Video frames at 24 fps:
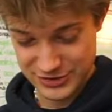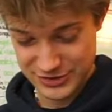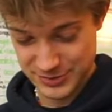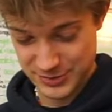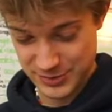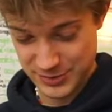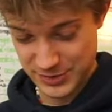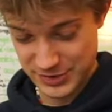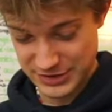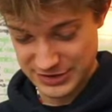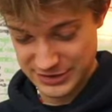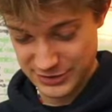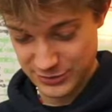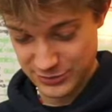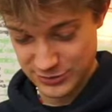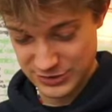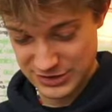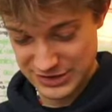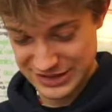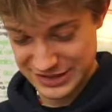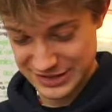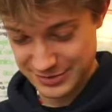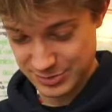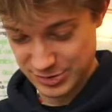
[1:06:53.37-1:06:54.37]
we were so
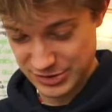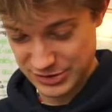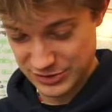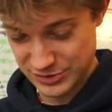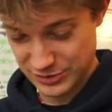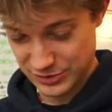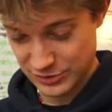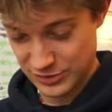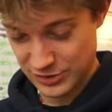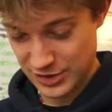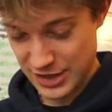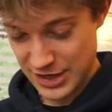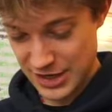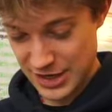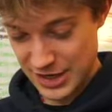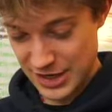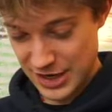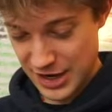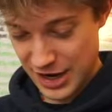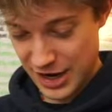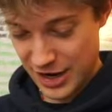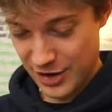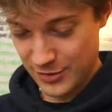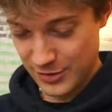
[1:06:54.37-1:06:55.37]
deep into
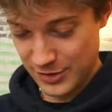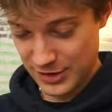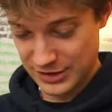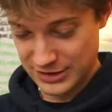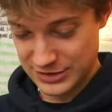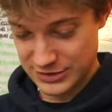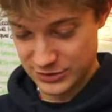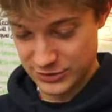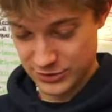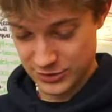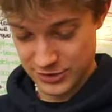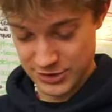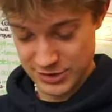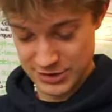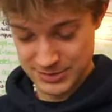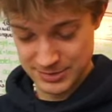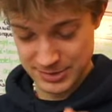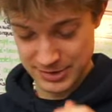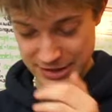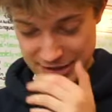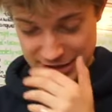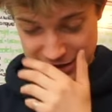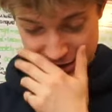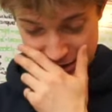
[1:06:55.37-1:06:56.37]
our talks,
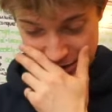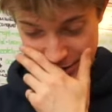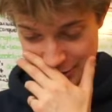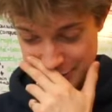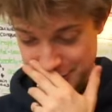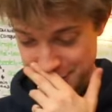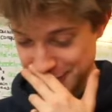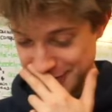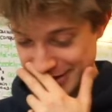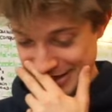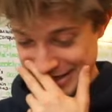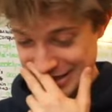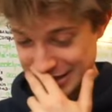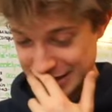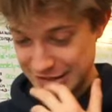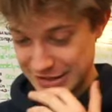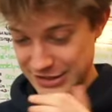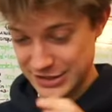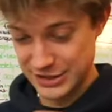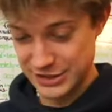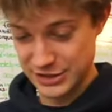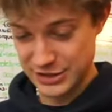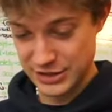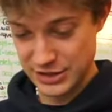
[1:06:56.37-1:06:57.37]
but I can
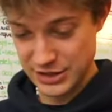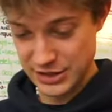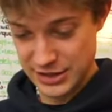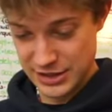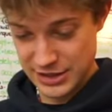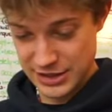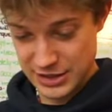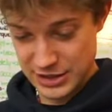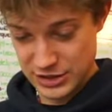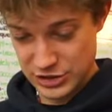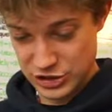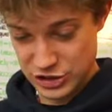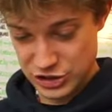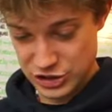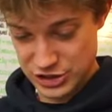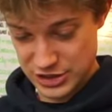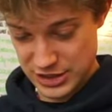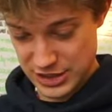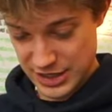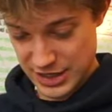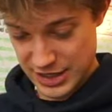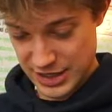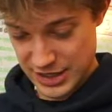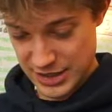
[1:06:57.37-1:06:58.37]
quickly
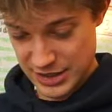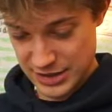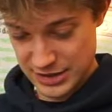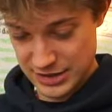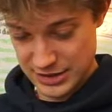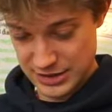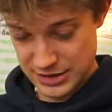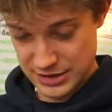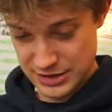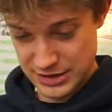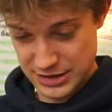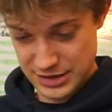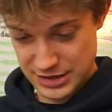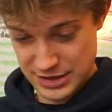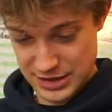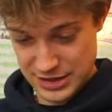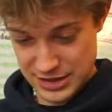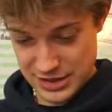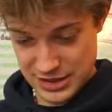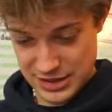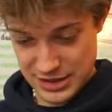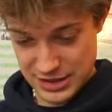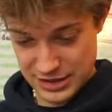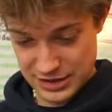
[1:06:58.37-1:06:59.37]
check
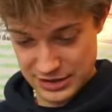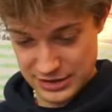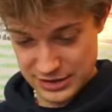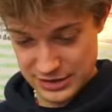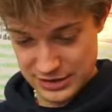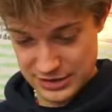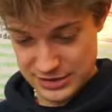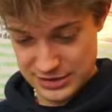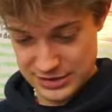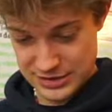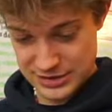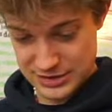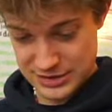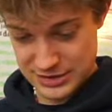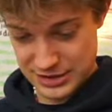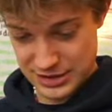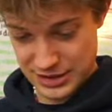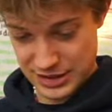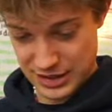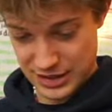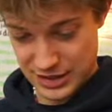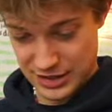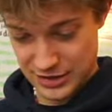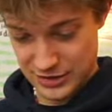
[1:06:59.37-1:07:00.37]
it
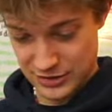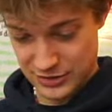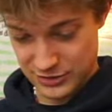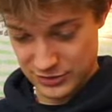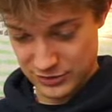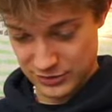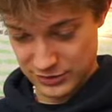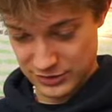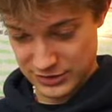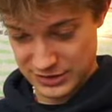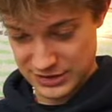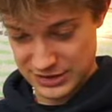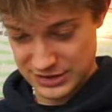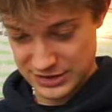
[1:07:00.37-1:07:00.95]
out.